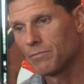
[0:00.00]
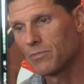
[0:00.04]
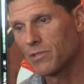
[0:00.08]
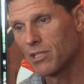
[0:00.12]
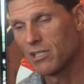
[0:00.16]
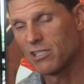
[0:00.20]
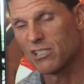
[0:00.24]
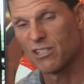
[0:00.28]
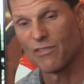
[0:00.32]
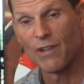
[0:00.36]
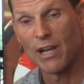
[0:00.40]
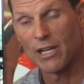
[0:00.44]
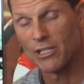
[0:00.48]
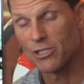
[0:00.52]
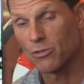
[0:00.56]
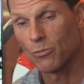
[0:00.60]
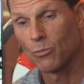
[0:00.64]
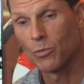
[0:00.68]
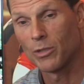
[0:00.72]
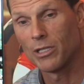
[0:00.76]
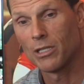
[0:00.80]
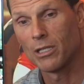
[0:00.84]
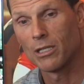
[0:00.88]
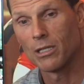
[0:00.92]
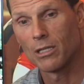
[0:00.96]
he's
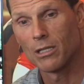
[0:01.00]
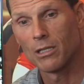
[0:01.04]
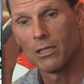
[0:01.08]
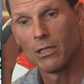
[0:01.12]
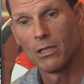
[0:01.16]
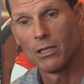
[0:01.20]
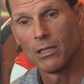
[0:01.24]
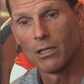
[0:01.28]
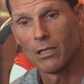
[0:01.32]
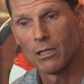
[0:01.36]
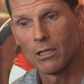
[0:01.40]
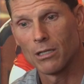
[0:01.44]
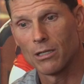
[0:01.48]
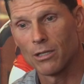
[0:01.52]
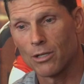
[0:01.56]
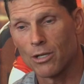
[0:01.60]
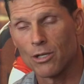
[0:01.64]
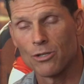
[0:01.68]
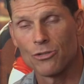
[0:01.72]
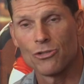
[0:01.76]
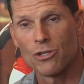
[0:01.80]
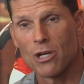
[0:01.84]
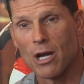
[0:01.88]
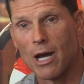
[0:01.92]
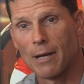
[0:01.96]
imagining we did a
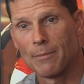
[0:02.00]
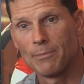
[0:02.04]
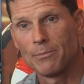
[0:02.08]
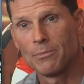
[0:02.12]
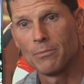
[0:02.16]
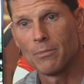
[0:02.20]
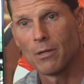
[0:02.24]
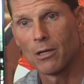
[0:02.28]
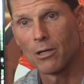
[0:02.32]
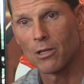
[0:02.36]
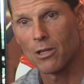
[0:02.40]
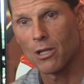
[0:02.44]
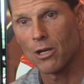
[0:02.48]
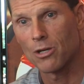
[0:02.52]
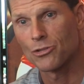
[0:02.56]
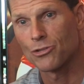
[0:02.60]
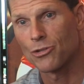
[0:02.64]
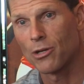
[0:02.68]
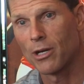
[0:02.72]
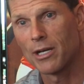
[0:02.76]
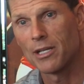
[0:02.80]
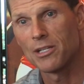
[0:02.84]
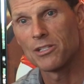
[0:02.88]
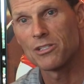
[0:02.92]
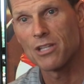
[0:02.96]
good job, or their
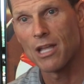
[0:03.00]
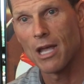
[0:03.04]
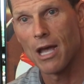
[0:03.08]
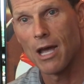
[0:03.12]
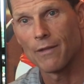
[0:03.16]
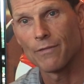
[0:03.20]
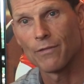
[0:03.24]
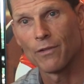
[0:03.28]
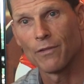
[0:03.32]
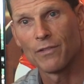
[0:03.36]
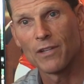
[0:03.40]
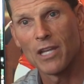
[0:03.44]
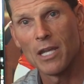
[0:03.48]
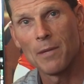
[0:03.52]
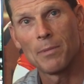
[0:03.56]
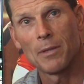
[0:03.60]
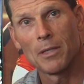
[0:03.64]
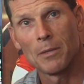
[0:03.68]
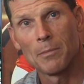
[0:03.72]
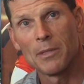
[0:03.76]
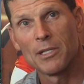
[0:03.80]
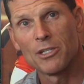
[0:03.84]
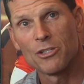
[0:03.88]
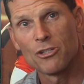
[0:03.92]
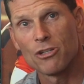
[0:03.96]
training staff, of keeping
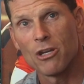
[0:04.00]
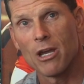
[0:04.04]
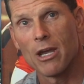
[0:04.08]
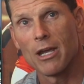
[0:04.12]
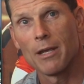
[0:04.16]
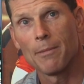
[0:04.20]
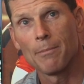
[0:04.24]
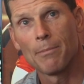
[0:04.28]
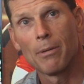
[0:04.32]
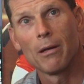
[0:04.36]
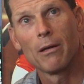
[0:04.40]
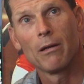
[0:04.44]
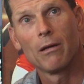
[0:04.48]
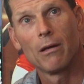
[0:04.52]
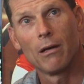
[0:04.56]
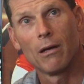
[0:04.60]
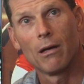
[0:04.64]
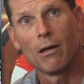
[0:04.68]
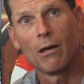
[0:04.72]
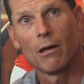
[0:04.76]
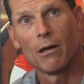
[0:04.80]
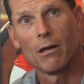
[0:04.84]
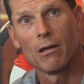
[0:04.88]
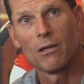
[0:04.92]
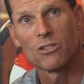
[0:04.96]
him in shape
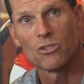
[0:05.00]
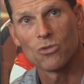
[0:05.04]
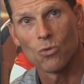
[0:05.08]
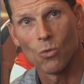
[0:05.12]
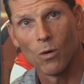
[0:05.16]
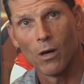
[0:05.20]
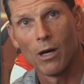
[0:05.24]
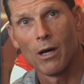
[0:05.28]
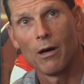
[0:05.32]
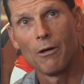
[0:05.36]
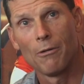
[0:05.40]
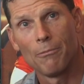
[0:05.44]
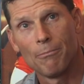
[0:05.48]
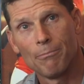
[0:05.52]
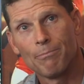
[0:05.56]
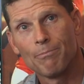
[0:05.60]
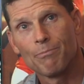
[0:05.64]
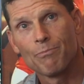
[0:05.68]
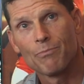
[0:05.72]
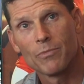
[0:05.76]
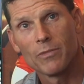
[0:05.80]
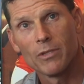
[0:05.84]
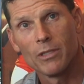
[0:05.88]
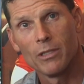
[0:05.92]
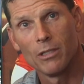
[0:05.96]
as well,
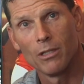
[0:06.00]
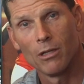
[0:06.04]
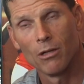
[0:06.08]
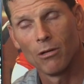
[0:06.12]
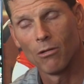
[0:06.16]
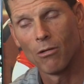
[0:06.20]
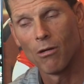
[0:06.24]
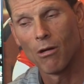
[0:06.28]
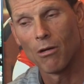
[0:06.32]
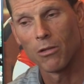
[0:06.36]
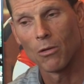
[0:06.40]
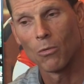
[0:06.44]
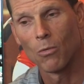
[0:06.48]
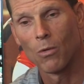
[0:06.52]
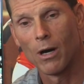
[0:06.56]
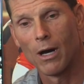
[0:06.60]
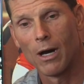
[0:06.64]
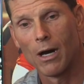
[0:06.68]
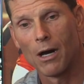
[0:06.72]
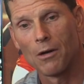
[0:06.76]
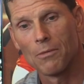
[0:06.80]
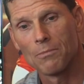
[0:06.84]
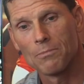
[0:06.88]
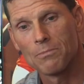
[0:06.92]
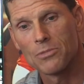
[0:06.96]
all the
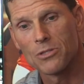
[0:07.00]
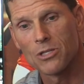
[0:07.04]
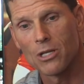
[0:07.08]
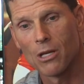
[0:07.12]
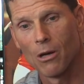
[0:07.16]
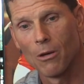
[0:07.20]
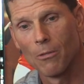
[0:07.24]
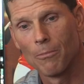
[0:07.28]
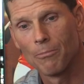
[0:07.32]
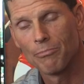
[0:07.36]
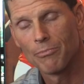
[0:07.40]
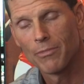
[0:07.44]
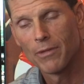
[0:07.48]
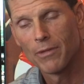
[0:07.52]
while. So